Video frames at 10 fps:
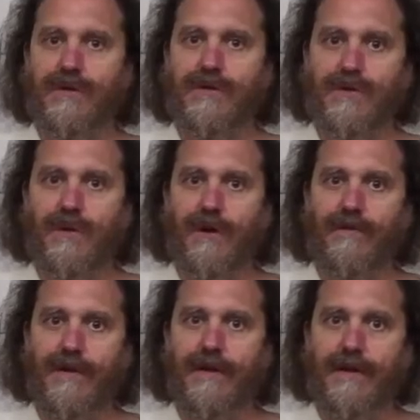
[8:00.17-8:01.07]
can solve
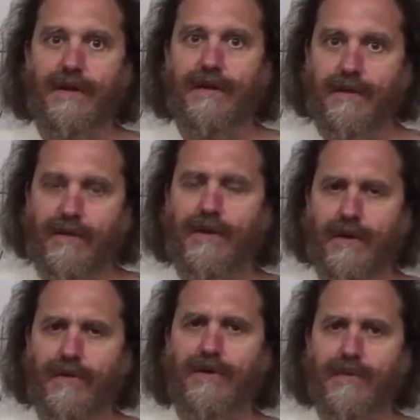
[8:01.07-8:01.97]
it in the
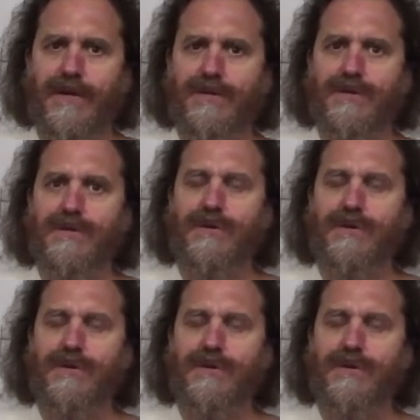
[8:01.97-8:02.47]
other dimension.